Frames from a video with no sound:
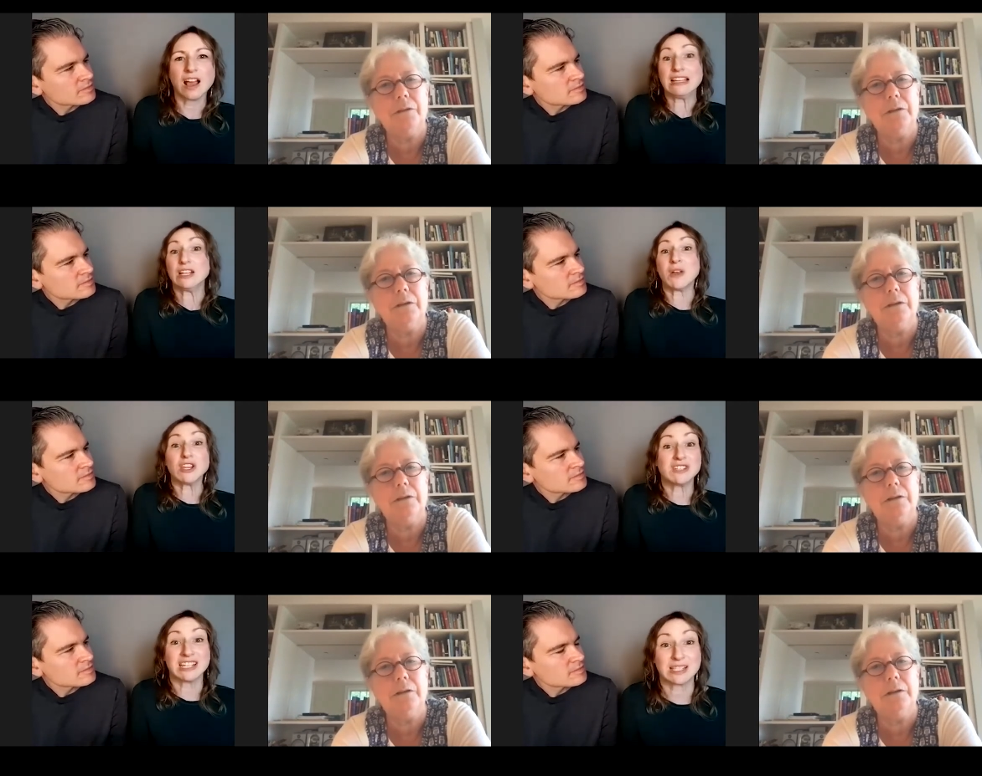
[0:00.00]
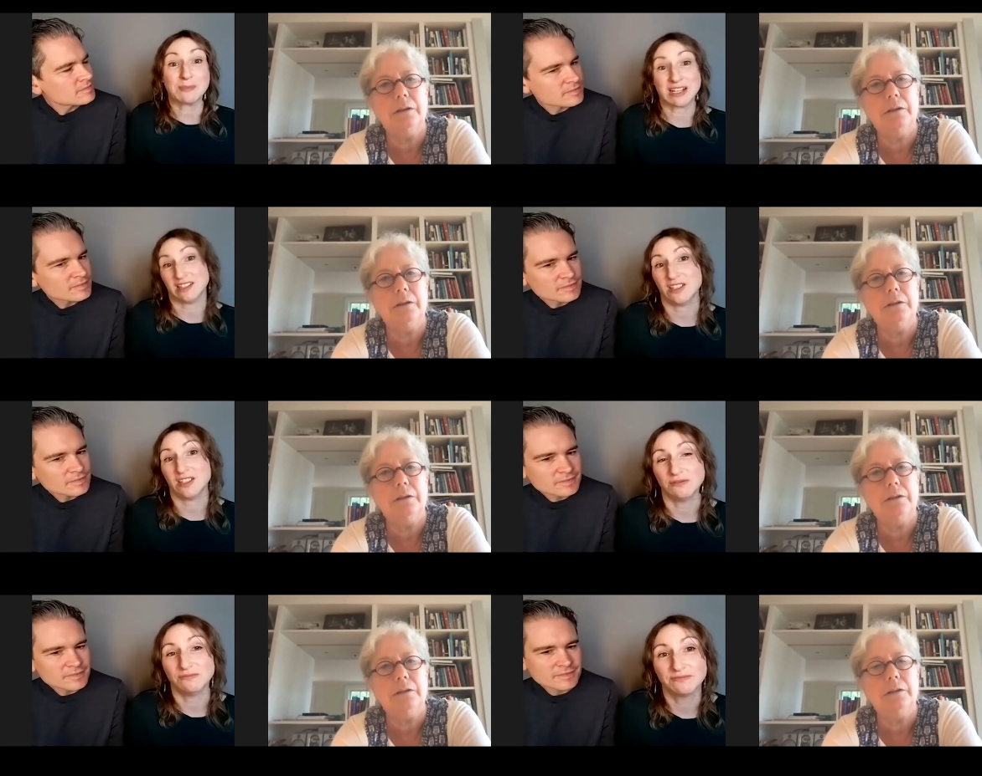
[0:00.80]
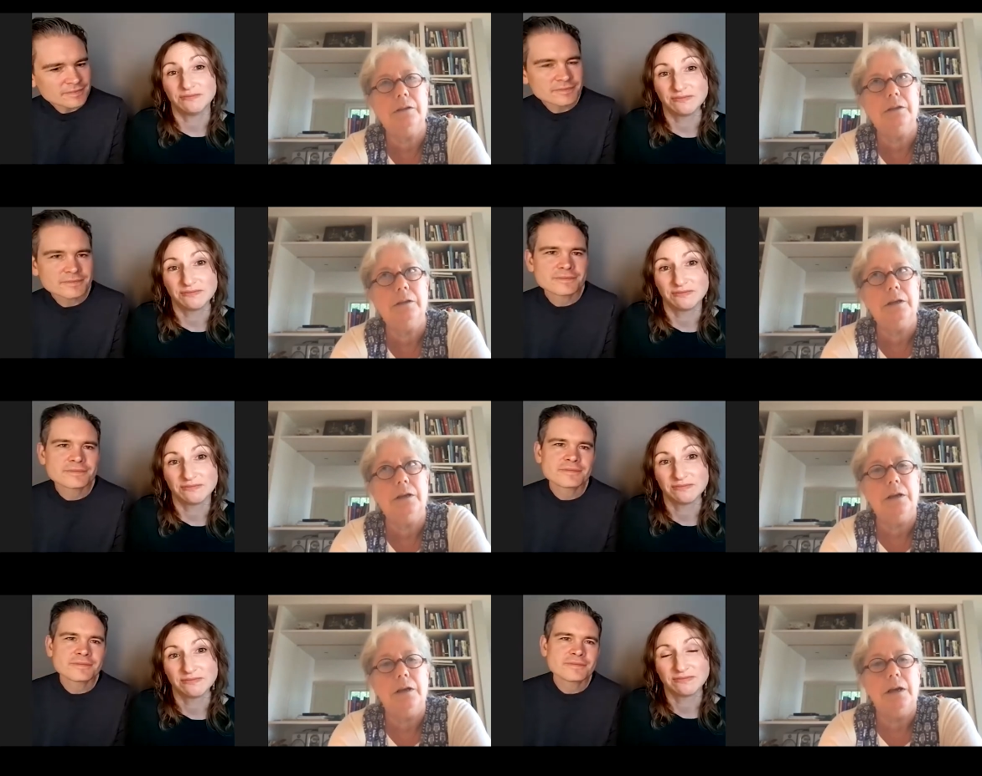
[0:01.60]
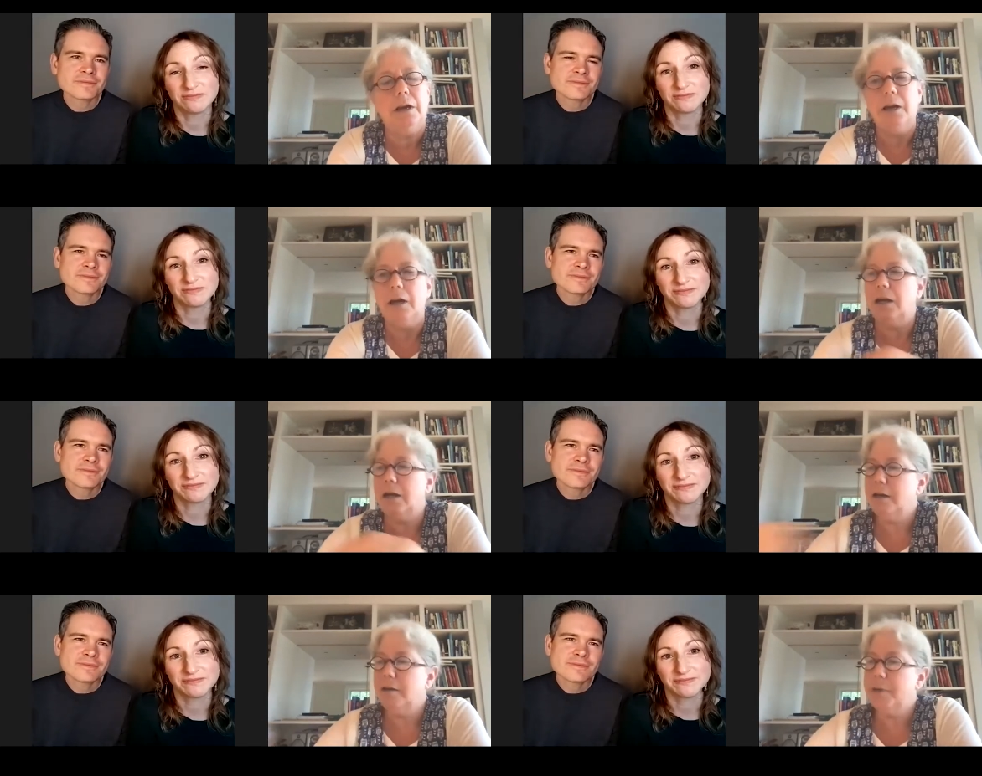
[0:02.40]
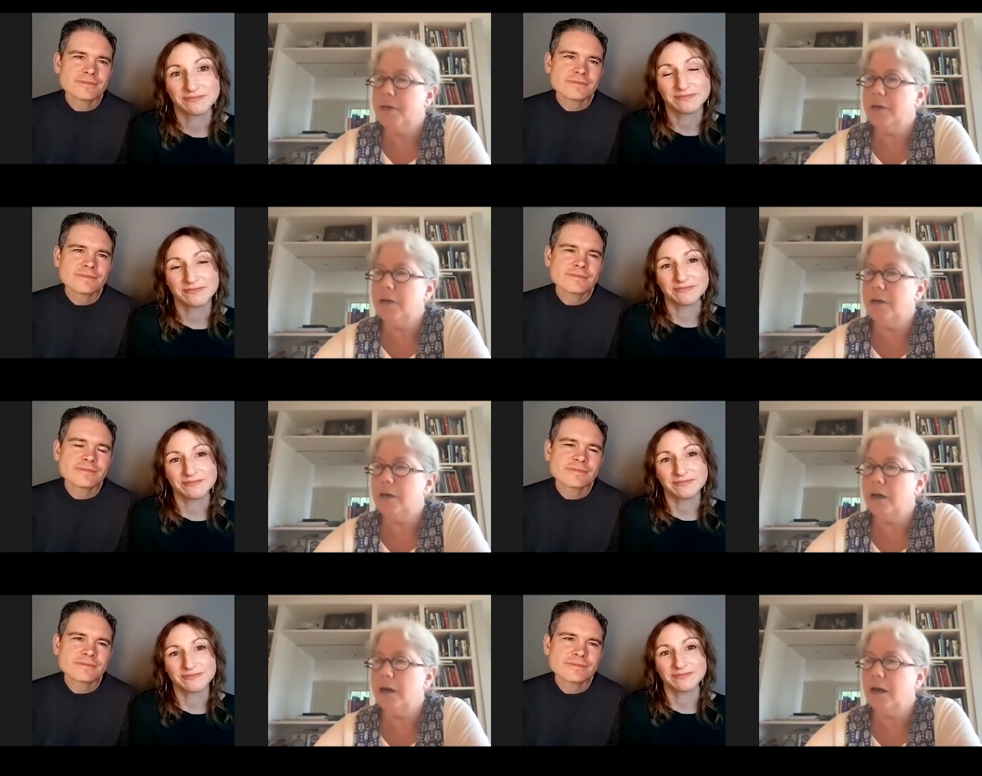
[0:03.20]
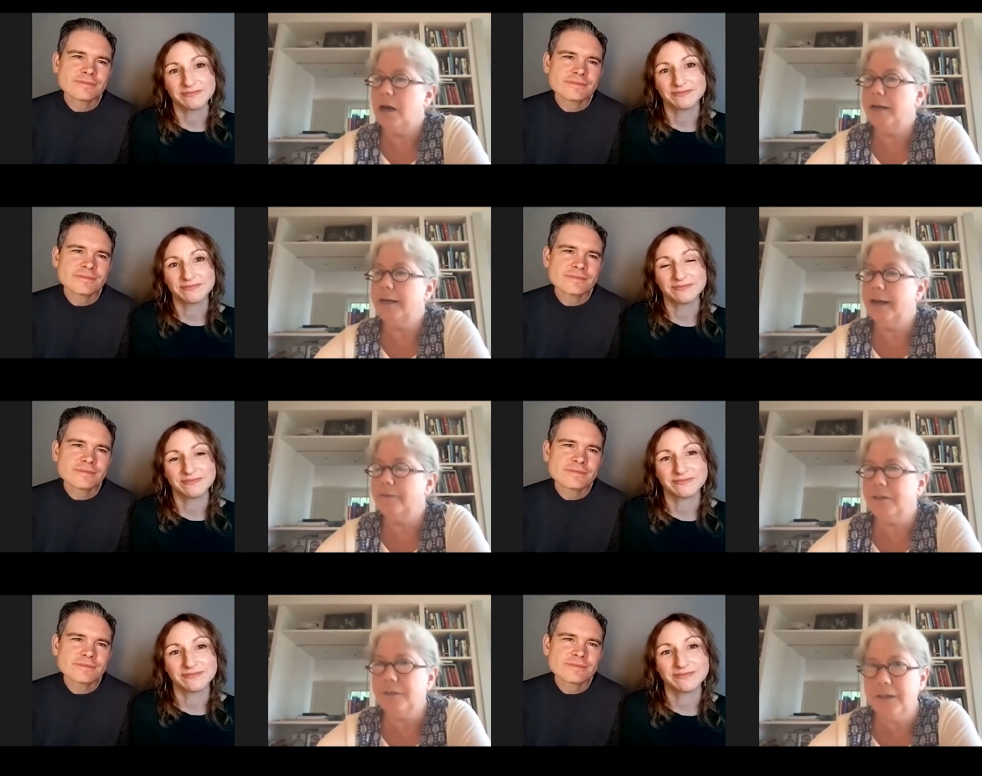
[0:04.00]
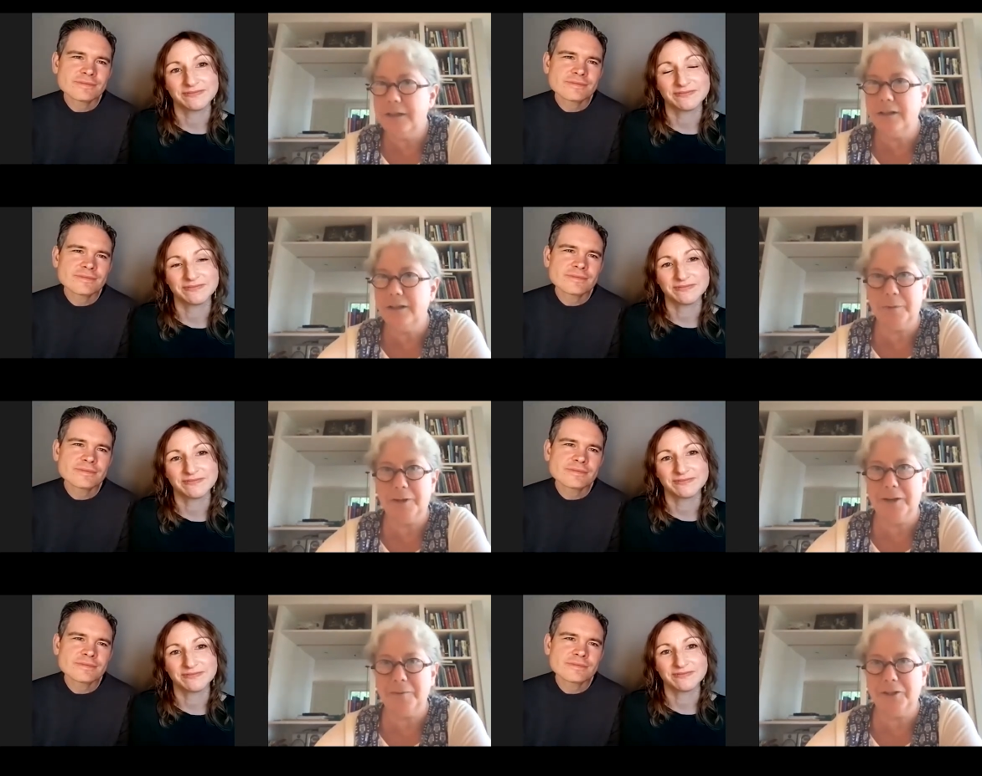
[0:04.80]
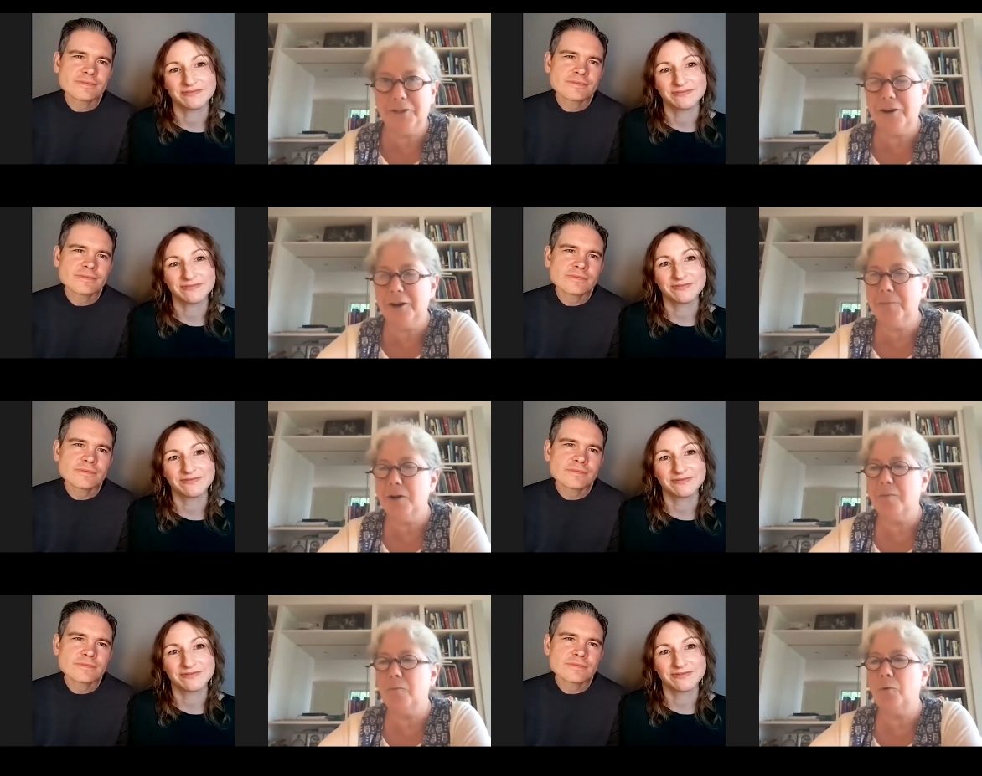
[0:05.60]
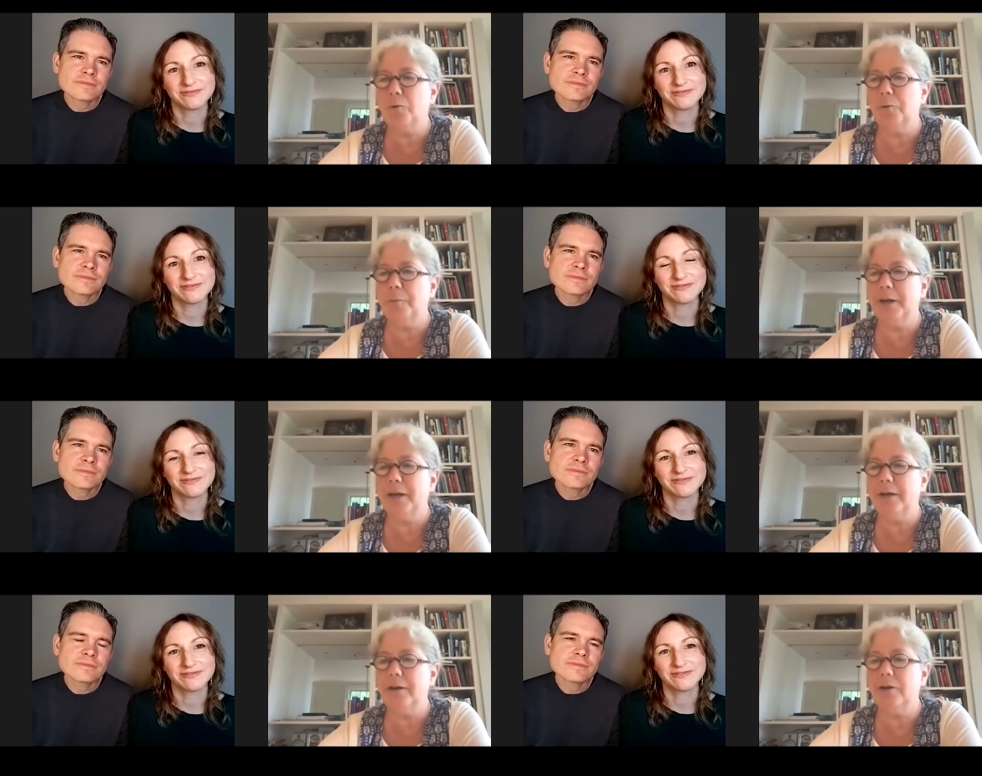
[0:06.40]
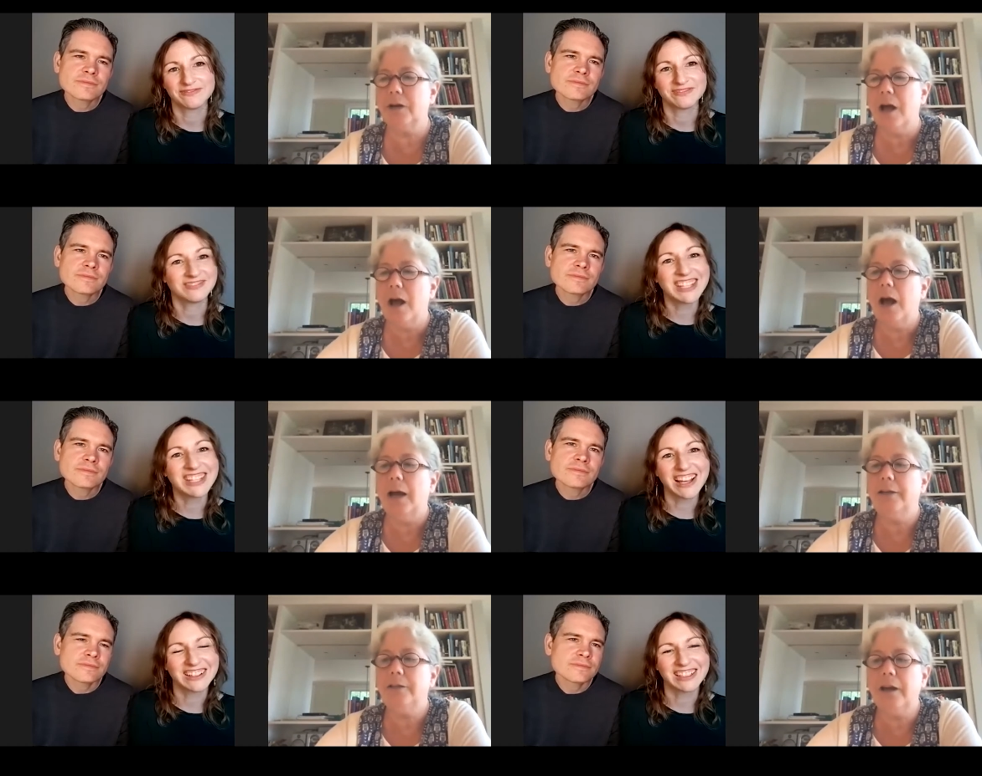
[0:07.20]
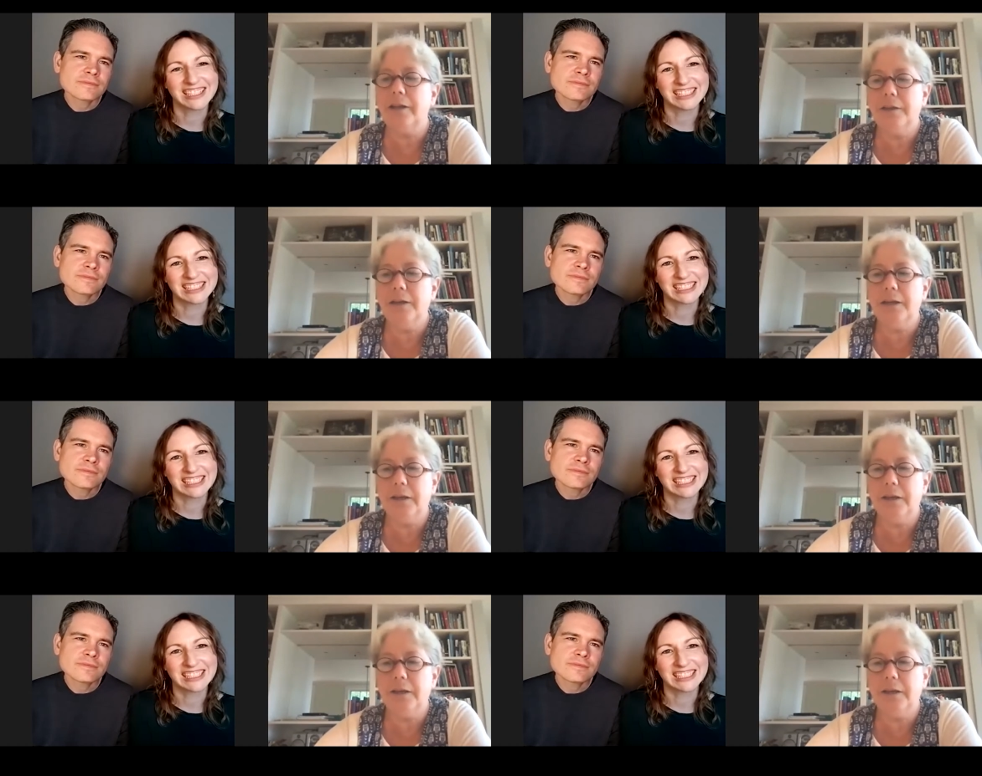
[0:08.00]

Speaker 1: in a way you didn't expect it to?
Speaker 2: Um, I'd have to think a little bit, and I'm sorry I'm not more prepared. I, mm-hmm. I think in